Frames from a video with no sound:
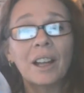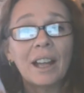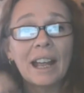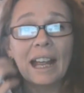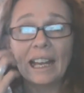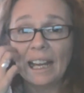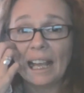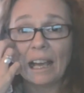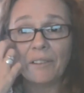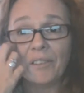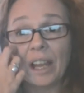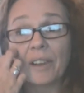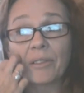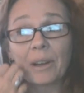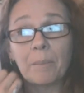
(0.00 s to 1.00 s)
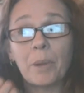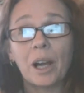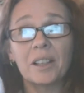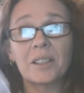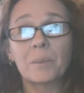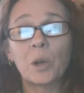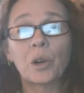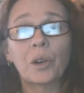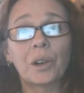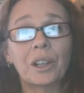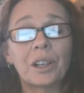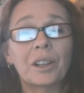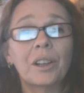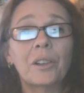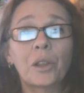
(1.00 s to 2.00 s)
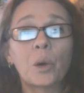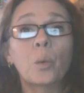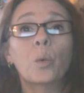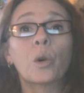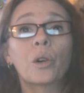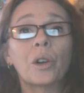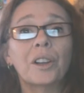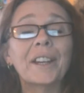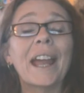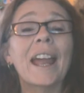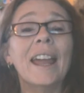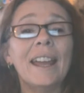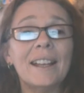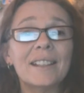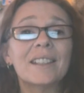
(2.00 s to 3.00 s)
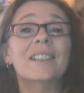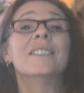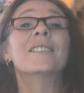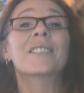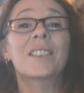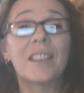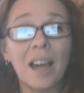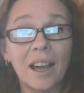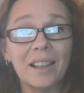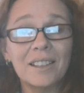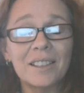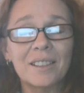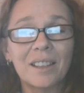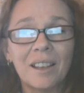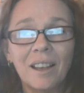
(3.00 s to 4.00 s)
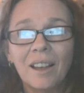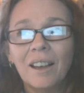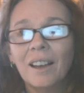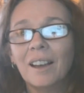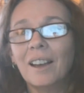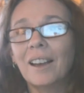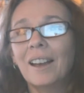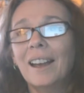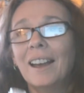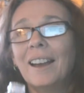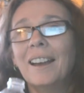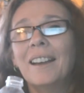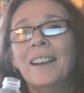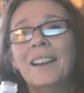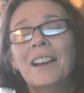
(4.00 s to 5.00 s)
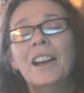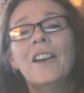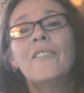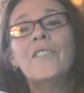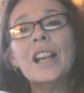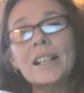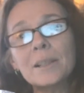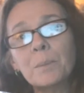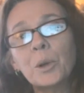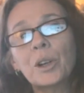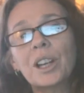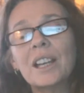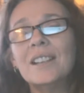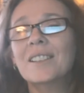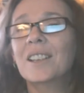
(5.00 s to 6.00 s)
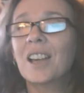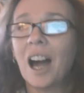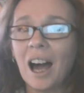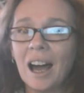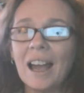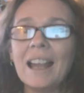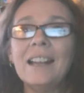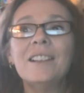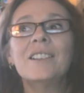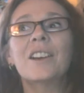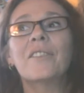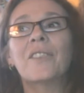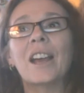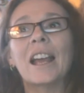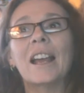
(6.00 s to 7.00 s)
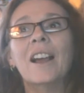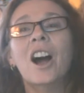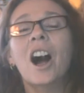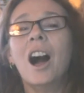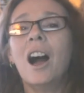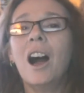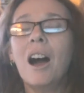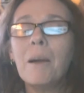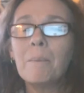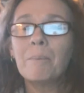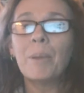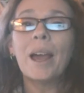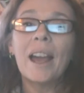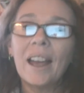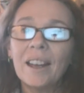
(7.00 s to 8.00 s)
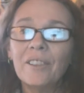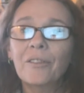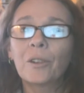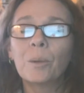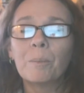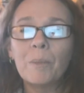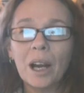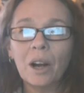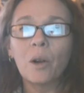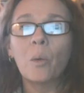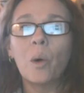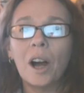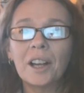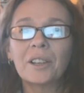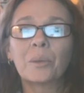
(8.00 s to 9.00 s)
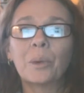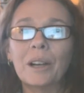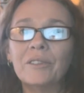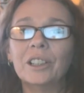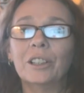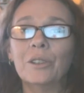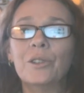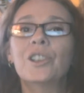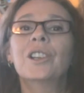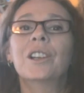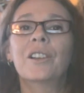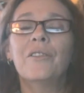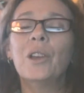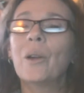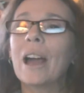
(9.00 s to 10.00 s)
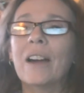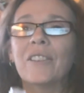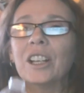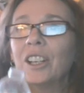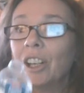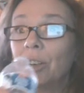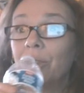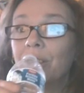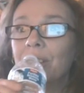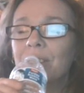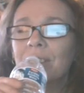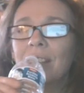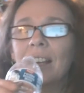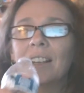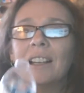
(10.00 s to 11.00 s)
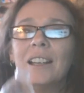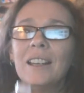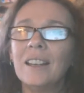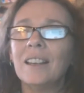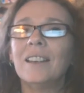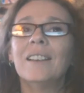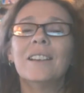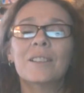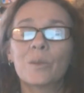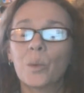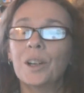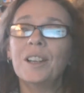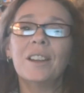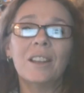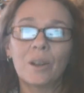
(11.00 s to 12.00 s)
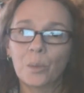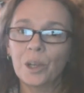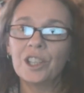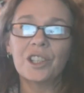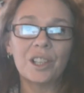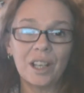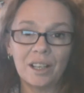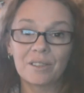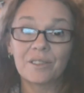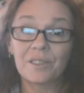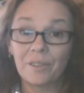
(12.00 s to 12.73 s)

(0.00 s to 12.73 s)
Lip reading: and have every pot smoker in the world hate his guts. Facebook is kind of a hotbed for marijuana revolution, if you haven't noticed, and he is one of the originators of